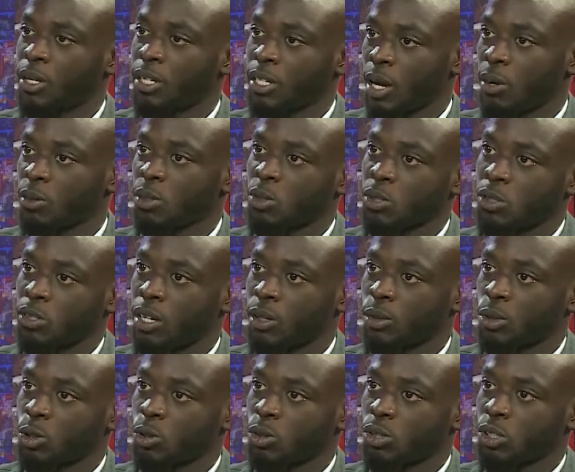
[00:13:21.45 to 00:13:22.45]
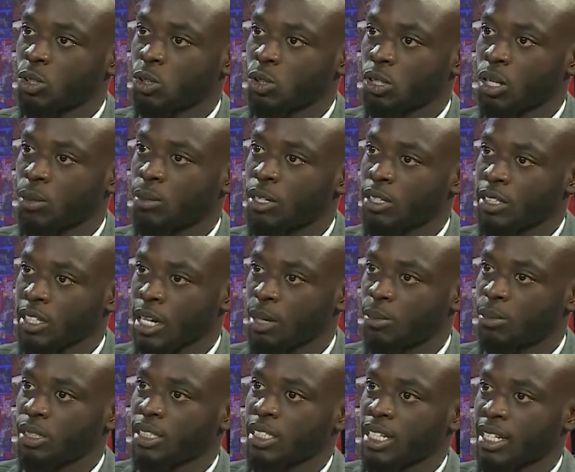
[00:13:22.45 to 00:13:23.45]
I was talking to you about
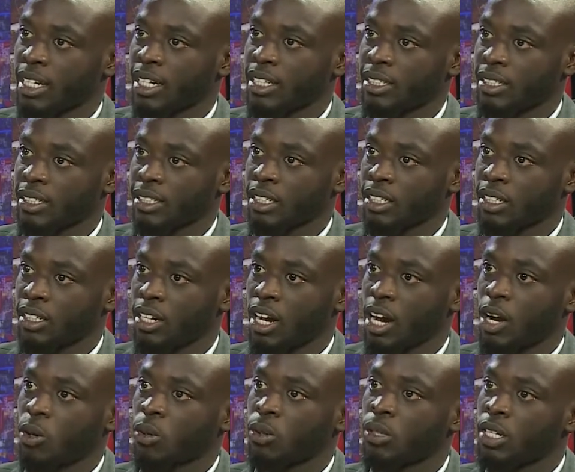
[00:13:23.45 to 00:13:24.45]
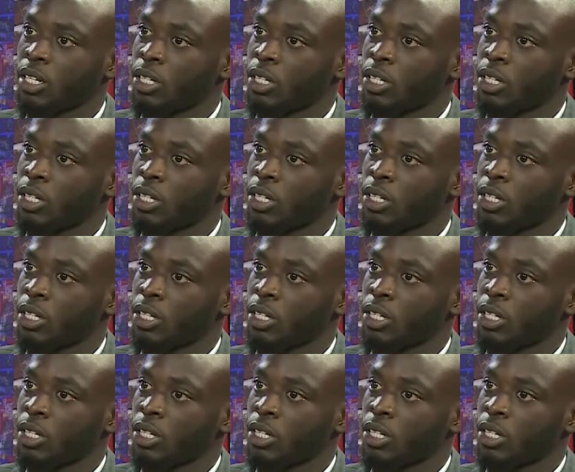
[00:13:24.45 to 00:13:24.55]
Cambridge Analytica, how